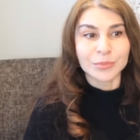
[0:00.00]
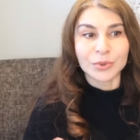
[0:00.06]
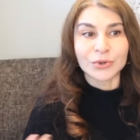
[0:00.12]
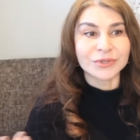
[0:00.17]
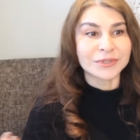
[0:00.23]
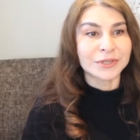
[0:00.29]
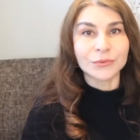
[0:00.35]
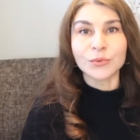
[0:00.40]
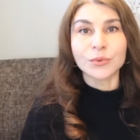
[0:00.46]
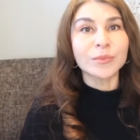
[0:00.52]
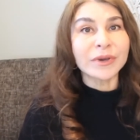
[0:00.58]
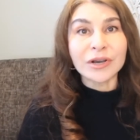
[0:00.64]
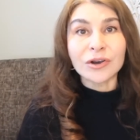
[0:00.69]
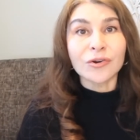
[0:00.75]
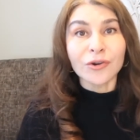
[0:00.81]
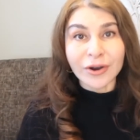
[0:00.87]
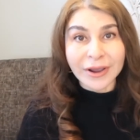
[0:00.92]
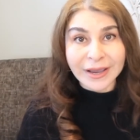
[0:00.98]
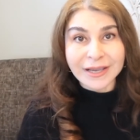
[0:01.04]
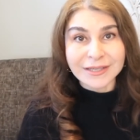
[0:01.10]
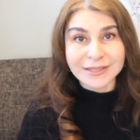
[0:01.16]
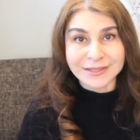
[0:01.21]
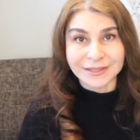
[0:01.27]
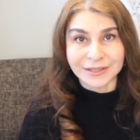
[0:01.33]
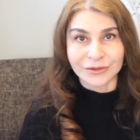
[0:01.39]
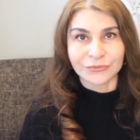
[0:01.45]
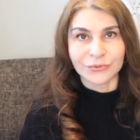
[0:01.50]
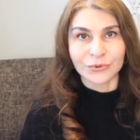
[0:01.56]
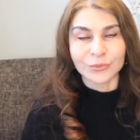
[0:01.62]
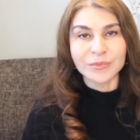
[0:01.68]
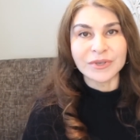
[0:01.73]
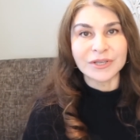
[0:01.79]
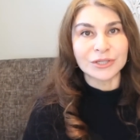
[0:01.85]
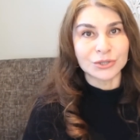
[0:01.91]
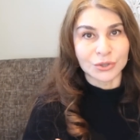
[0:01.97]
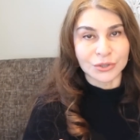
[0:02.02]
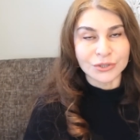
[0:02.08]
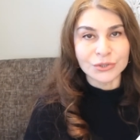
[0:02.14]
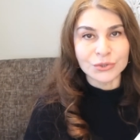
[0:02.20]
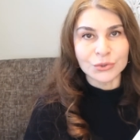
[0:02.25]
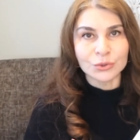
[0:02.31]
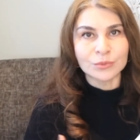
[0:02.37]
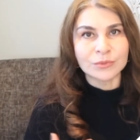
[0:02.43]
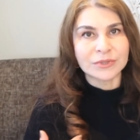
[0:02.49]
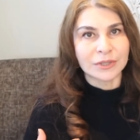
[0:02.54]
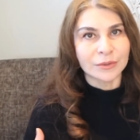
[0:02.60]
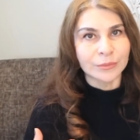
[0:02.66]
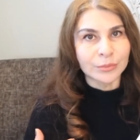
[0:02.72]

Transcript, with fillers: because it would be crazy for me to assume that